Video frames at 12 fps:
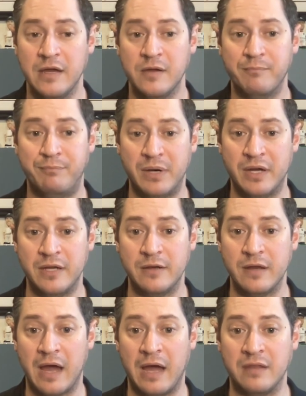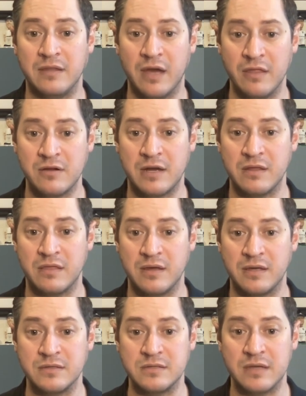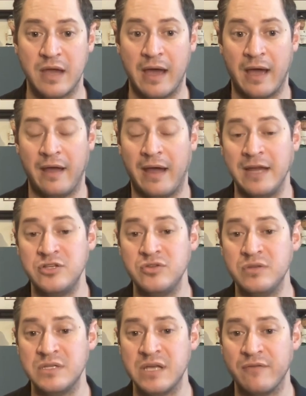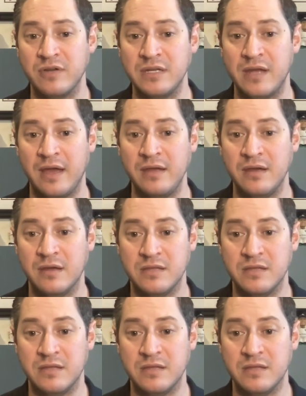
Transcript: But on the other end of things, I do this every day.